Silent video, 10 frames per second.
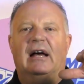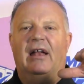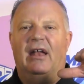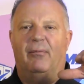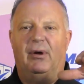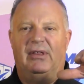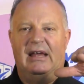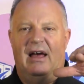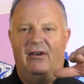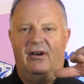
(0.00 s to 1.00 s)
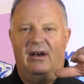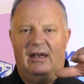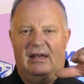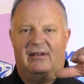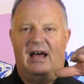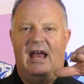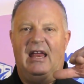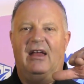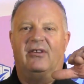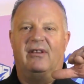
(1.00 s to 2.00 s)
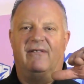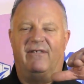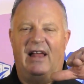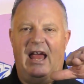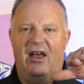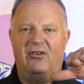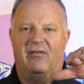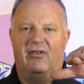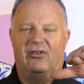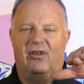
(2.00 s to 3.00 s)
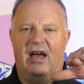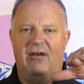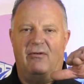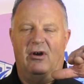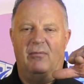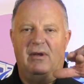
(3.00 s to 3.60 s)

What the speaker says: And then put the other side against the flange of the slide room.